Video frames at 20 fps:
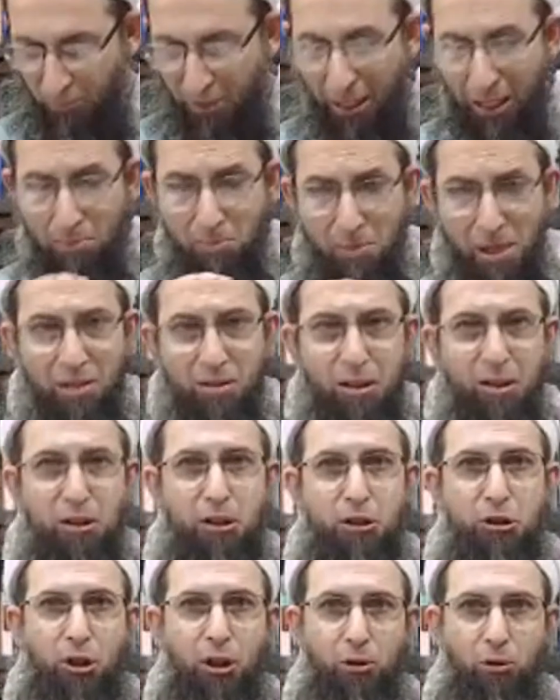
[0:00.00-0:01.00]
Among the
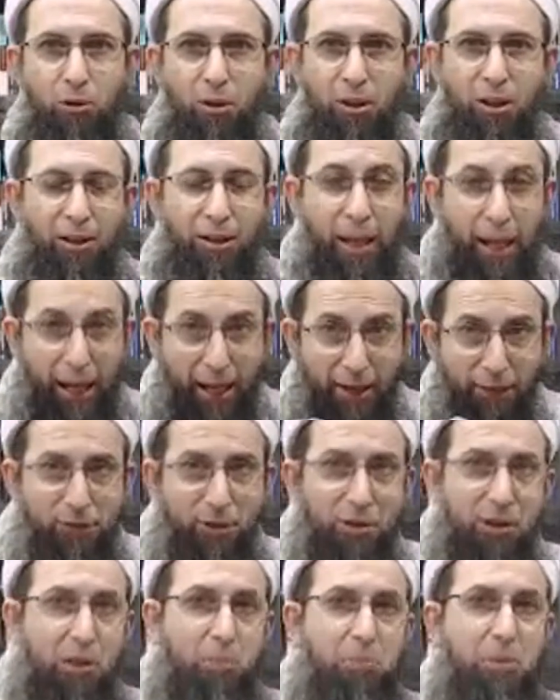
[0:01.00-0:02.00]
Rijalullah,
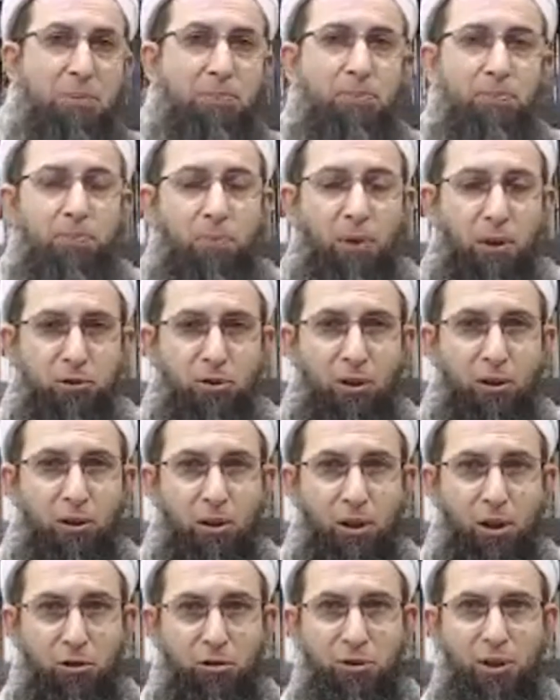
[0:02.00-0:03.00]
after Nabi
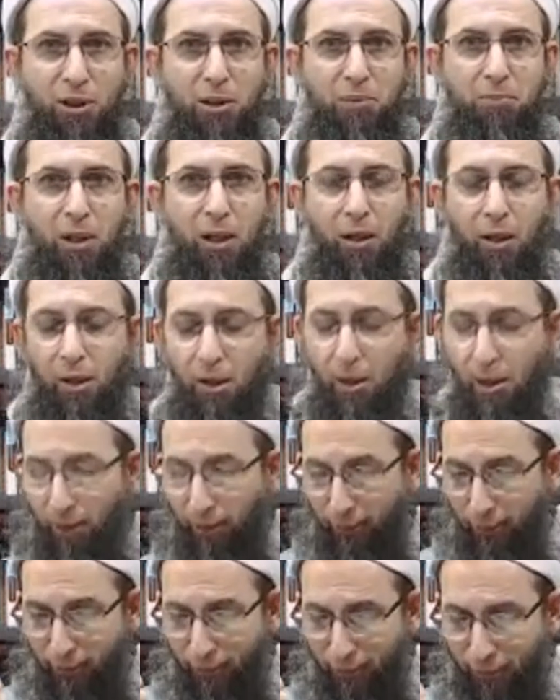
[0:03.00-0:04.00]
sallallahu alaihi wasallam,
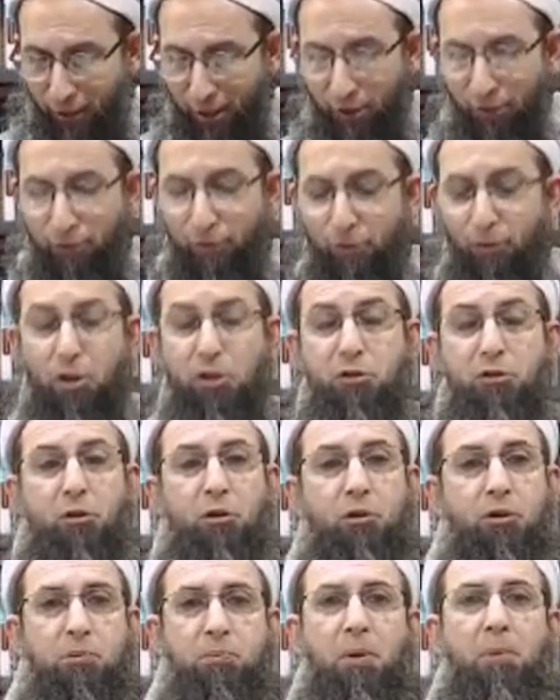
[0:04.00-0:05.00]
the very first
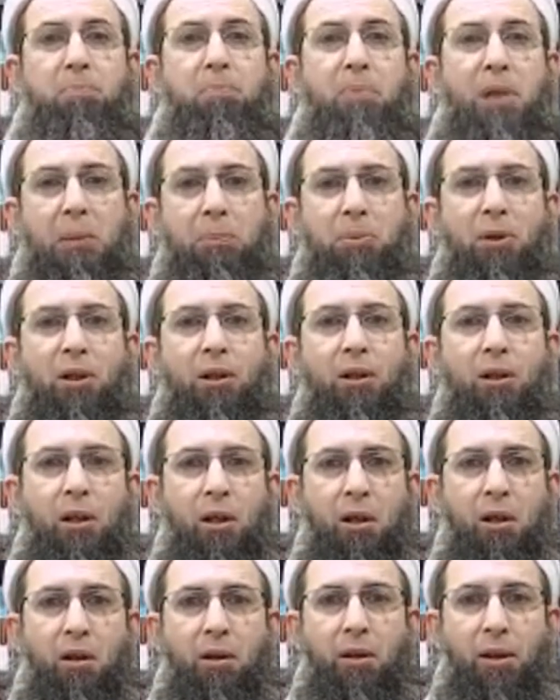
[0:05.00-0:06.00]
group of people
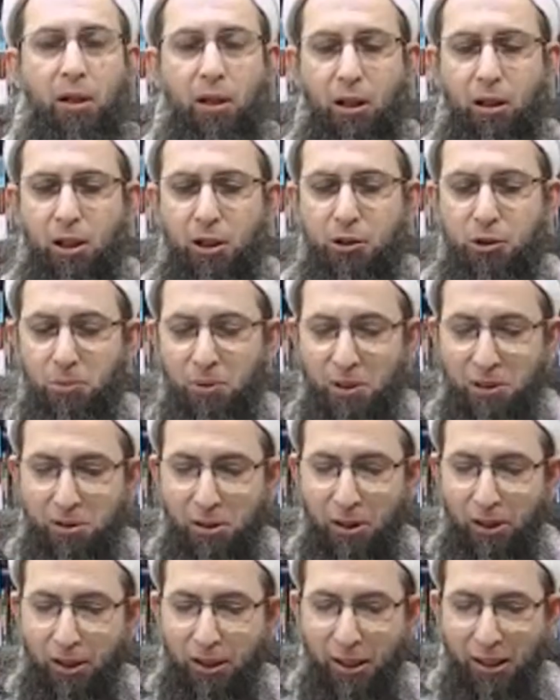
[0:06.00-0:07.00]
that Allah subhanahu
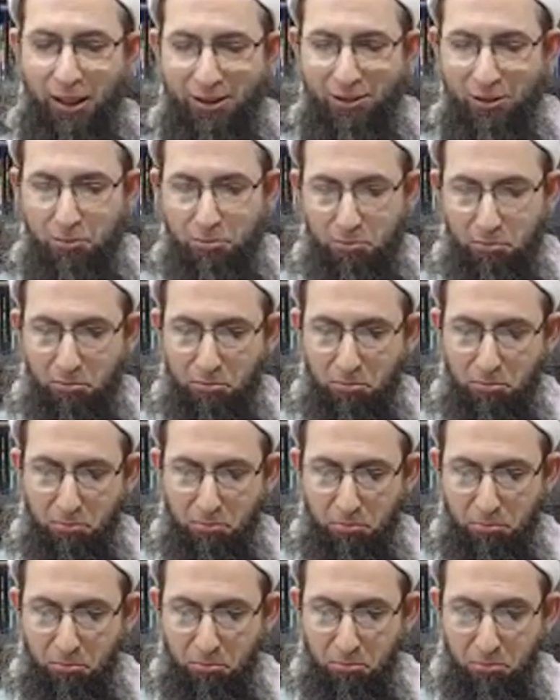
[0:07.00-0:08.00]
wa ta'ala has
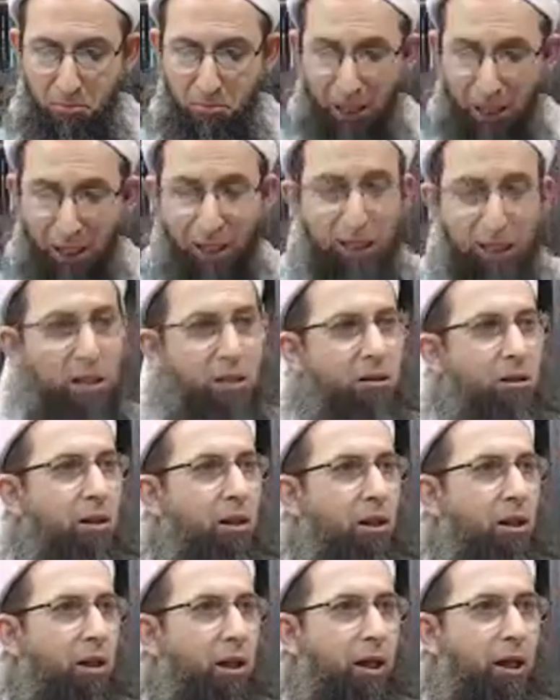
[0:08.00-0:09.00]
made
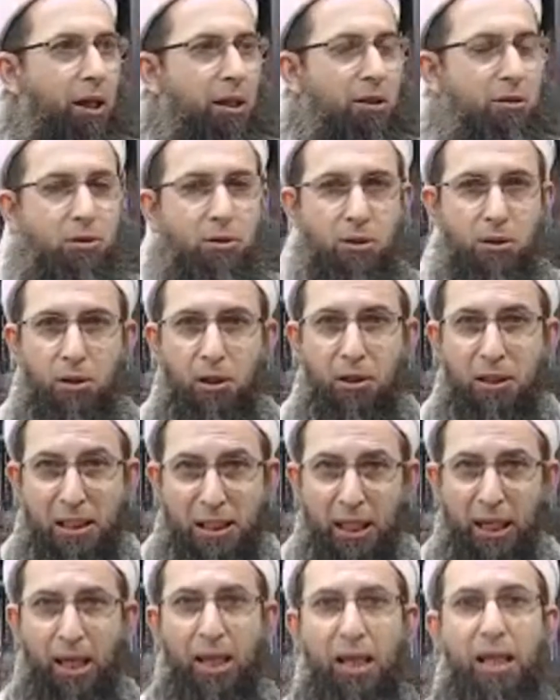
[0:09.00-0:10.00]
as the
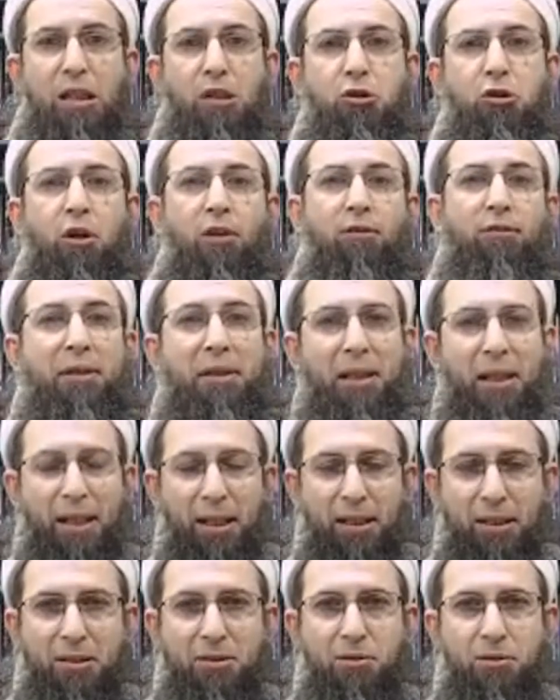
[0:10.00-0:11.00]
gauge of
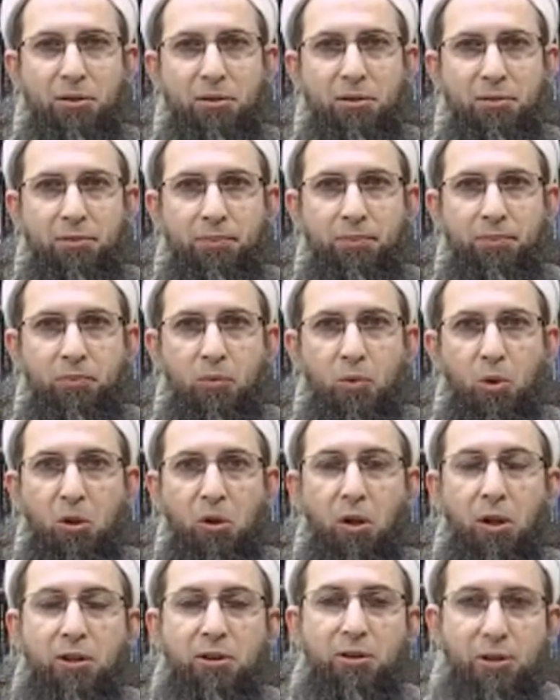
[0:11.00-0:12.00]
guidance,
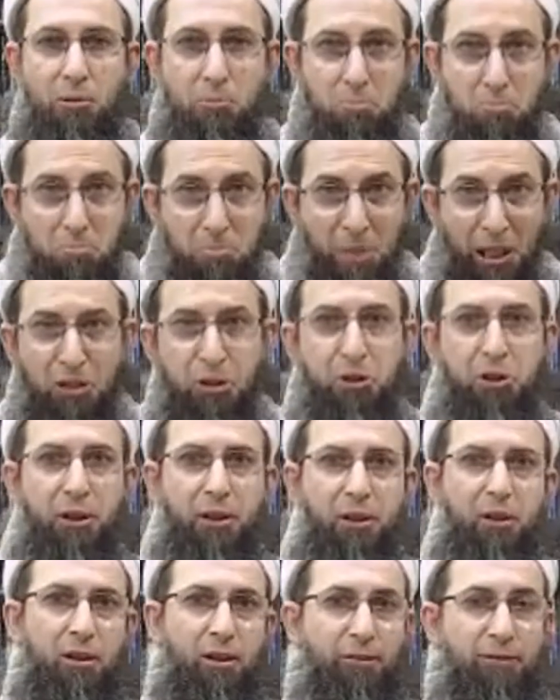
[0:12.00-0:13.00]
or as the
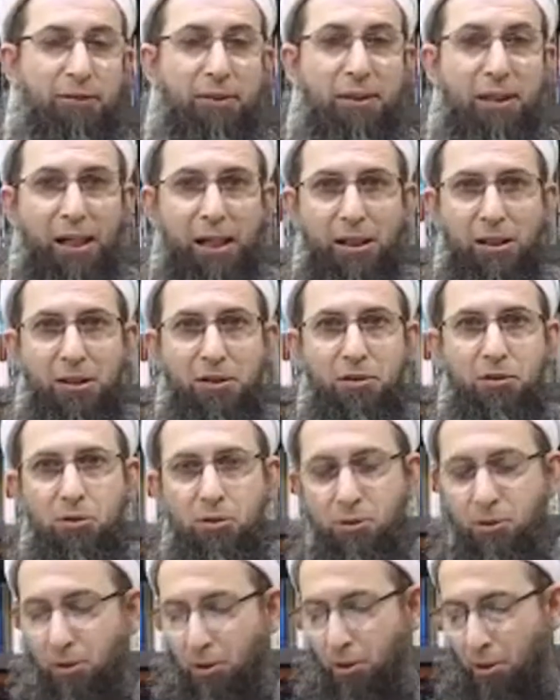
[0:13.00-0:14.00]
metric of
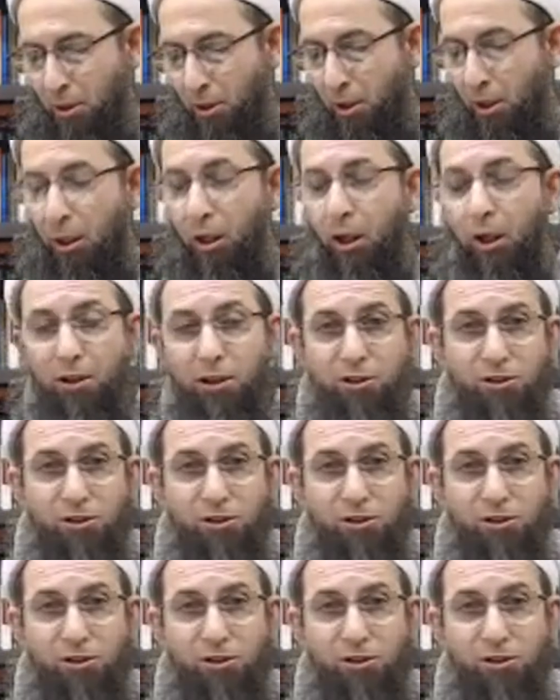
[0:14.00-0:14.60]
guidance, are the